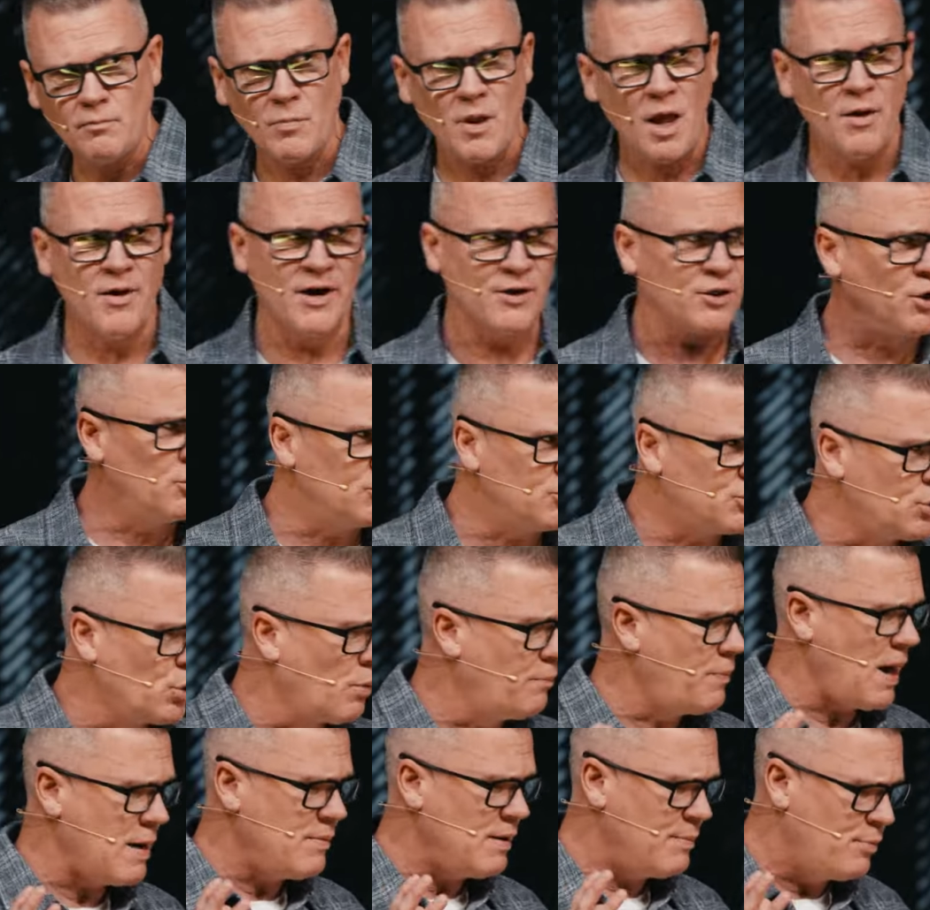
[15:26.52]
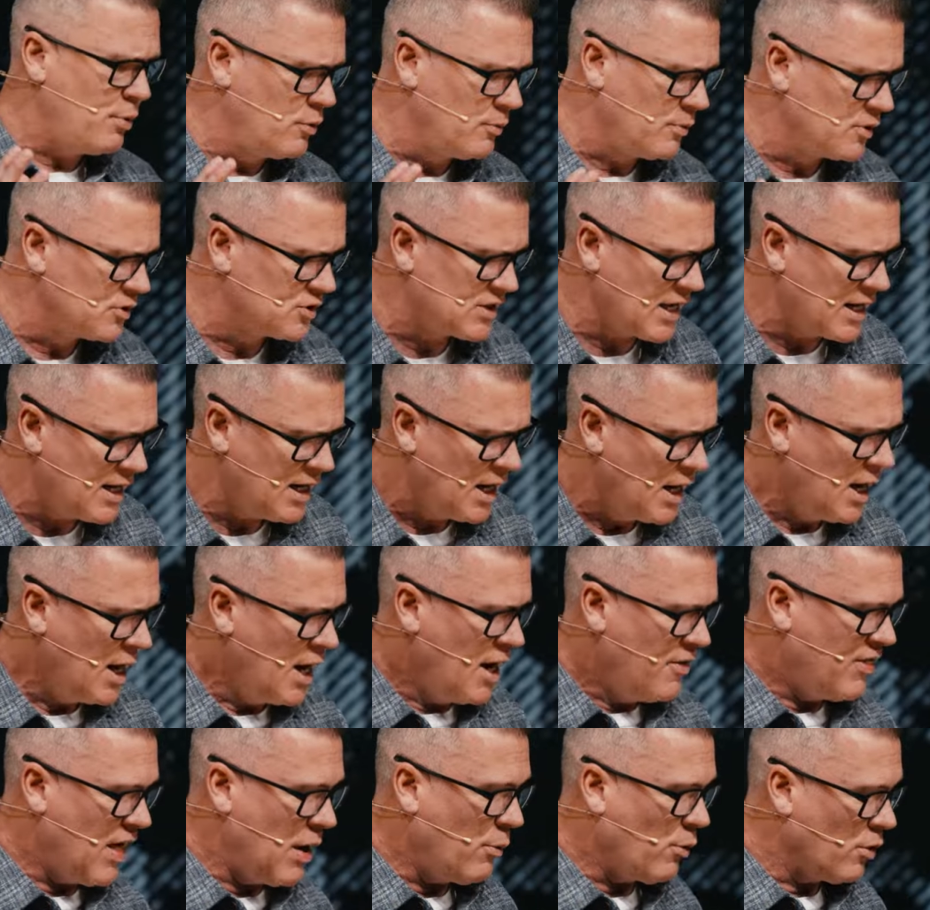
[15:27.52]
Like those who were baby boomers, they,
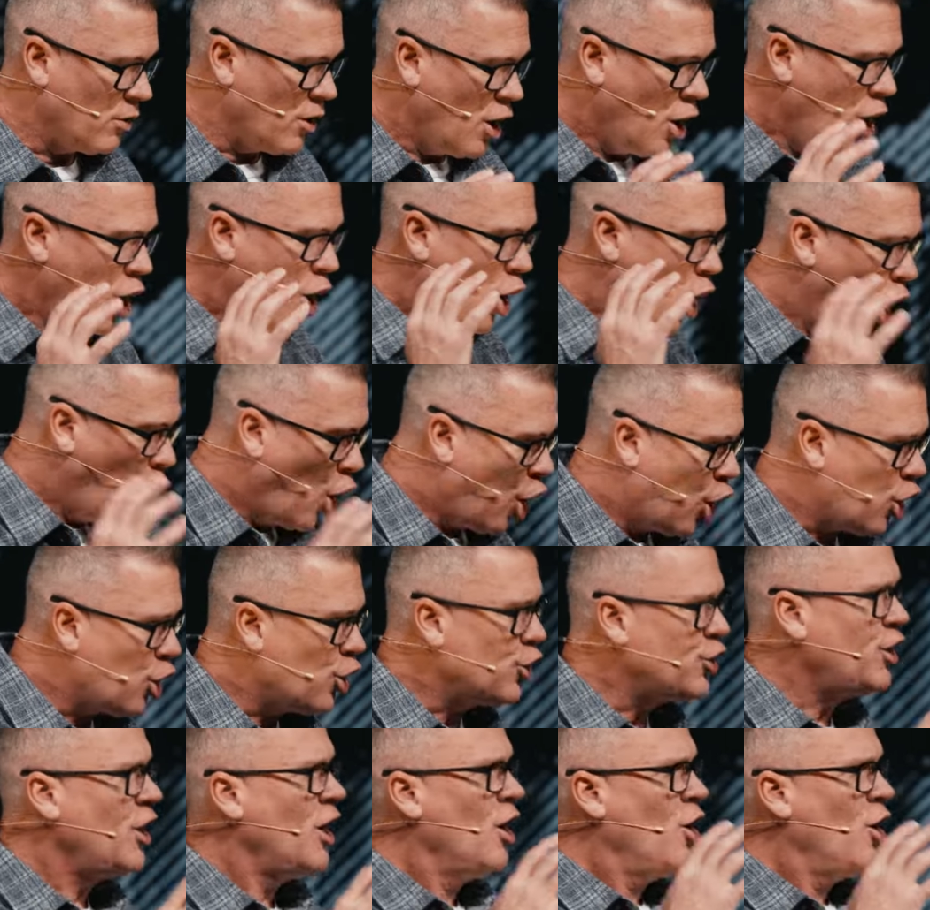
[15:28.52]
they were hard